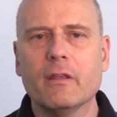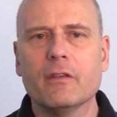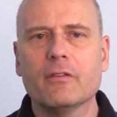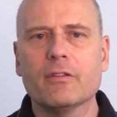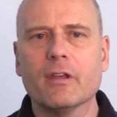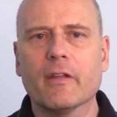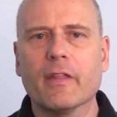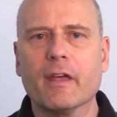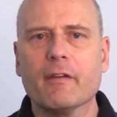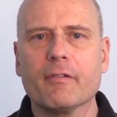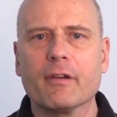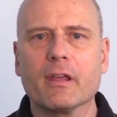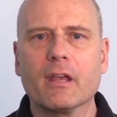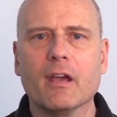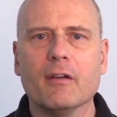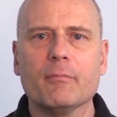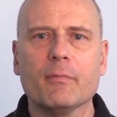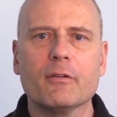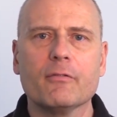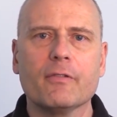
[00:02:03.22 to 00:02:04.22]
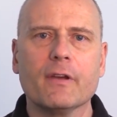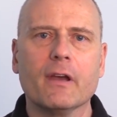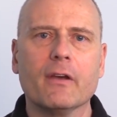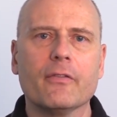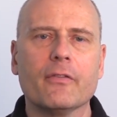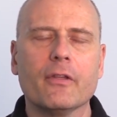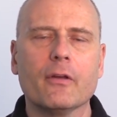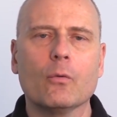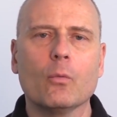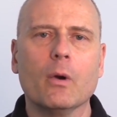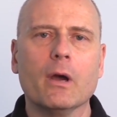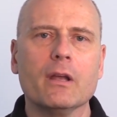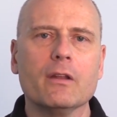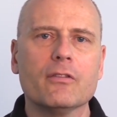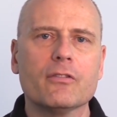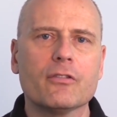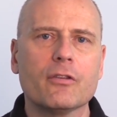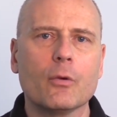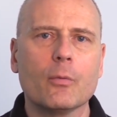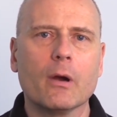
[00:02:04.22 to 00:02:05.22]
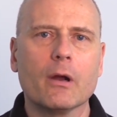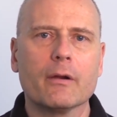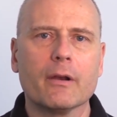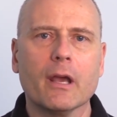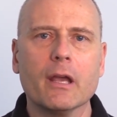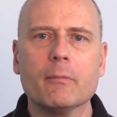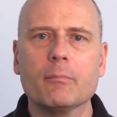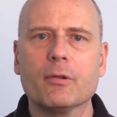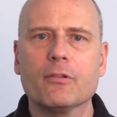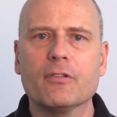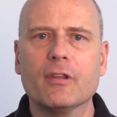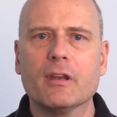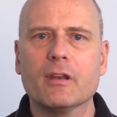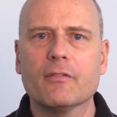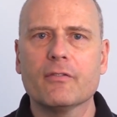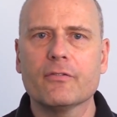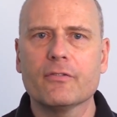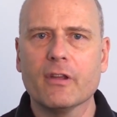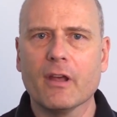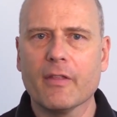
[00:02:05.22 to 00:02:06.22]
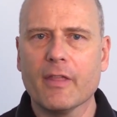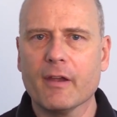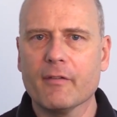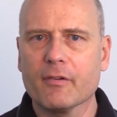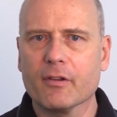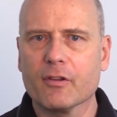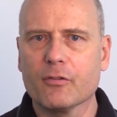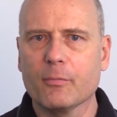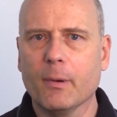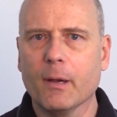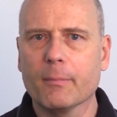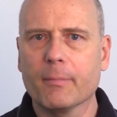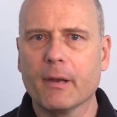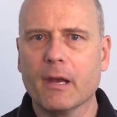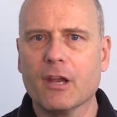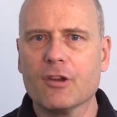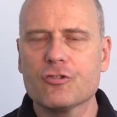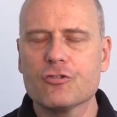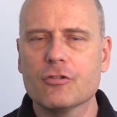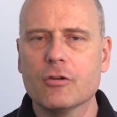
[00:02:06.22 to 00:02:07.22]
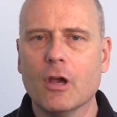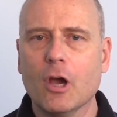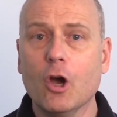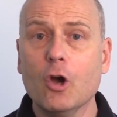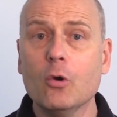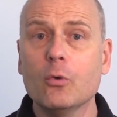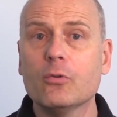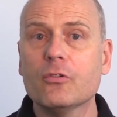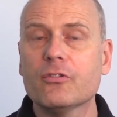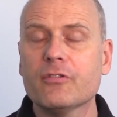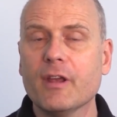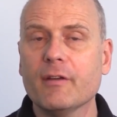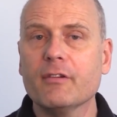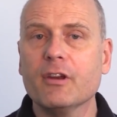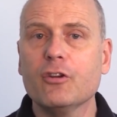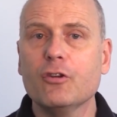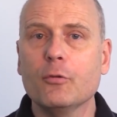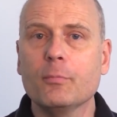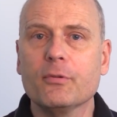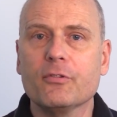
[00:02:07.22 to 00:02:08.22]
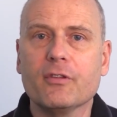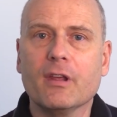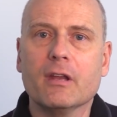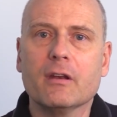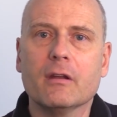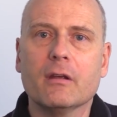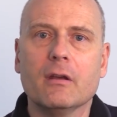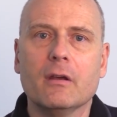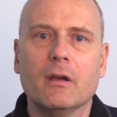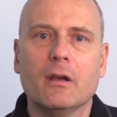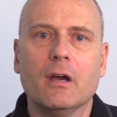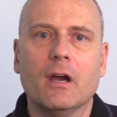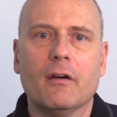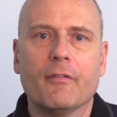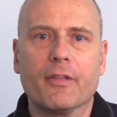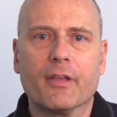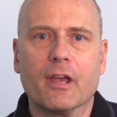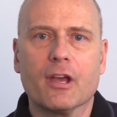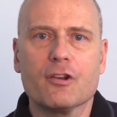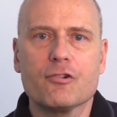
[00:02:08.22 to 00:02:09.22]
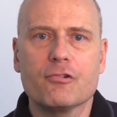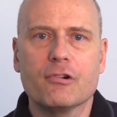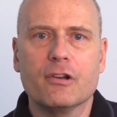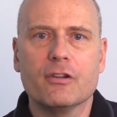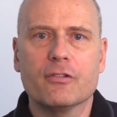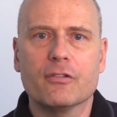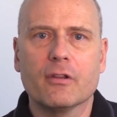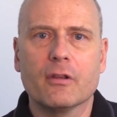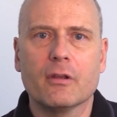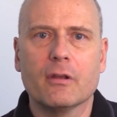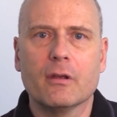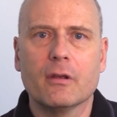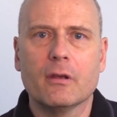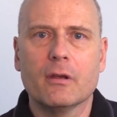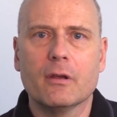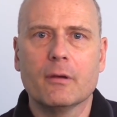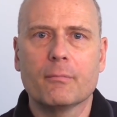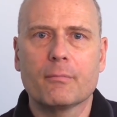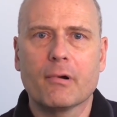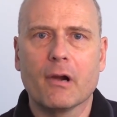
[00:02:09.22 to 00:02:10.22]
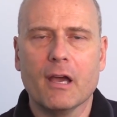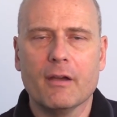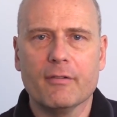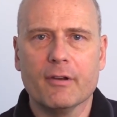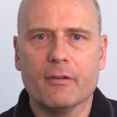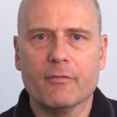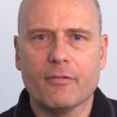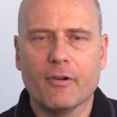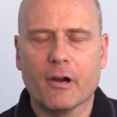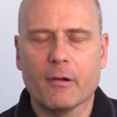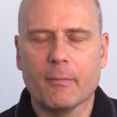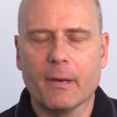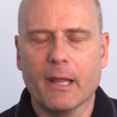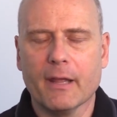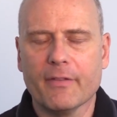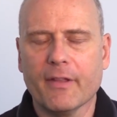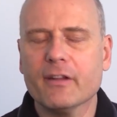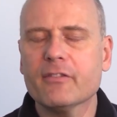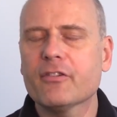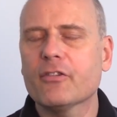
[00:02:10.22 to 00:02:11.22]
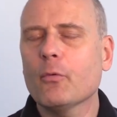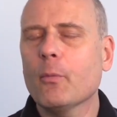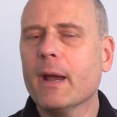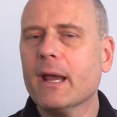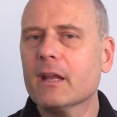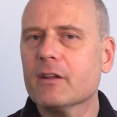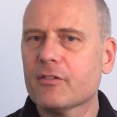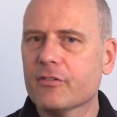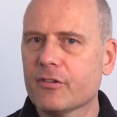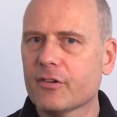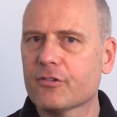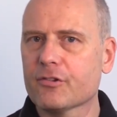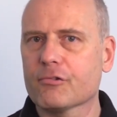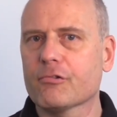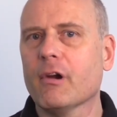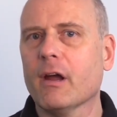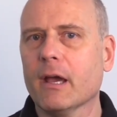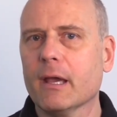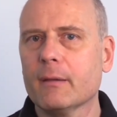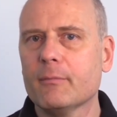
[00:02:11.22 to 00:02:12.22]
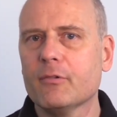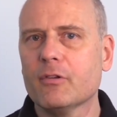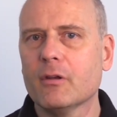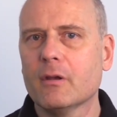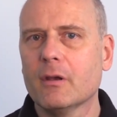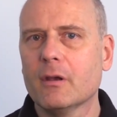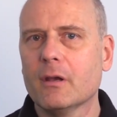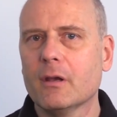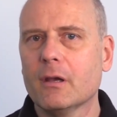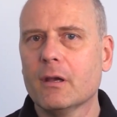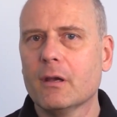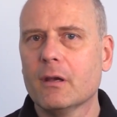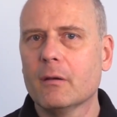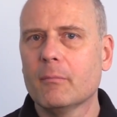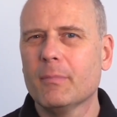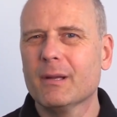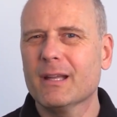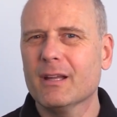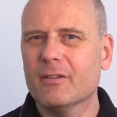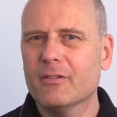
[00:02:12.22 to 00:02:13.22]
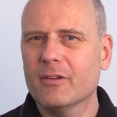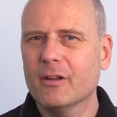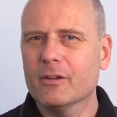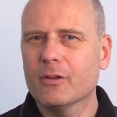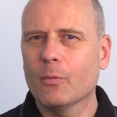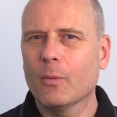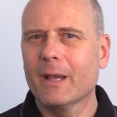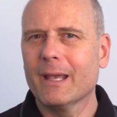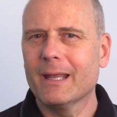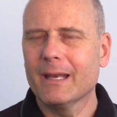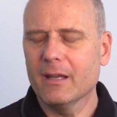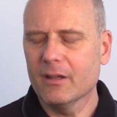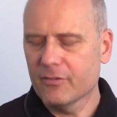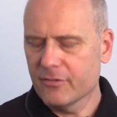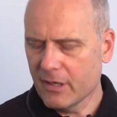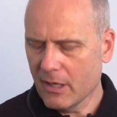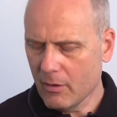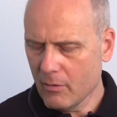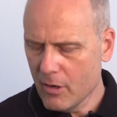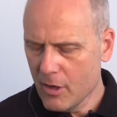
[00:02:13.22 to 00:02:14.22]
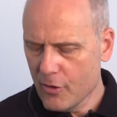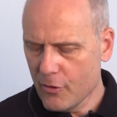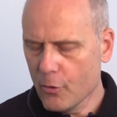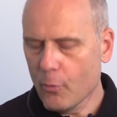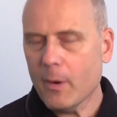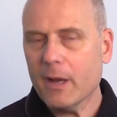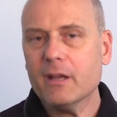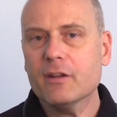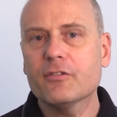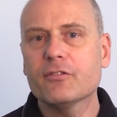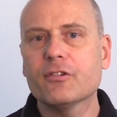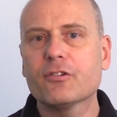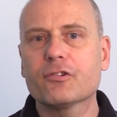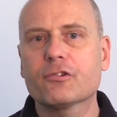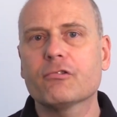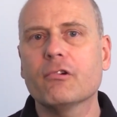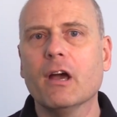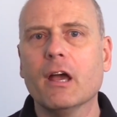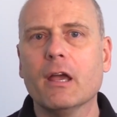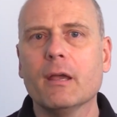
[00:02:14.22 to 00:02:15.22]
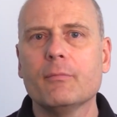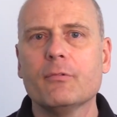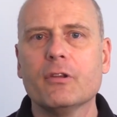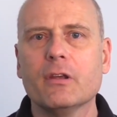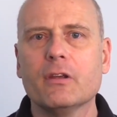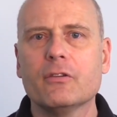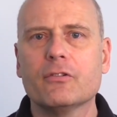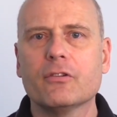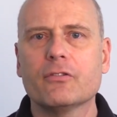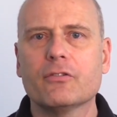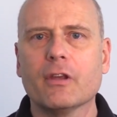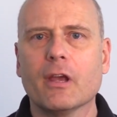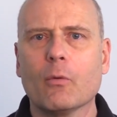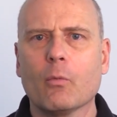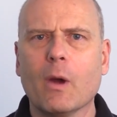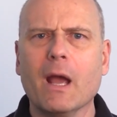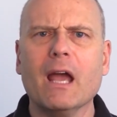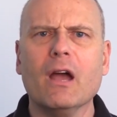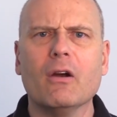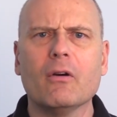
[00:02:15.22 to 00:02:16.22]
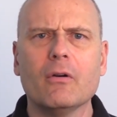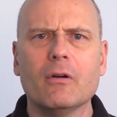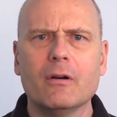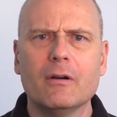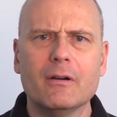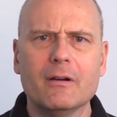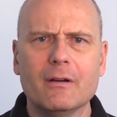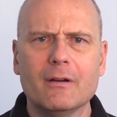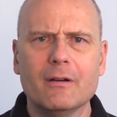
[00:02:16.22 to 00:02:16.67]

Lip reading: the South African government found that whites, who are 9% of South Africa's population, own 72% of the country's private farmland. That's the way it's described, but that's not the way it is. Now, the way it's described is you say, wow,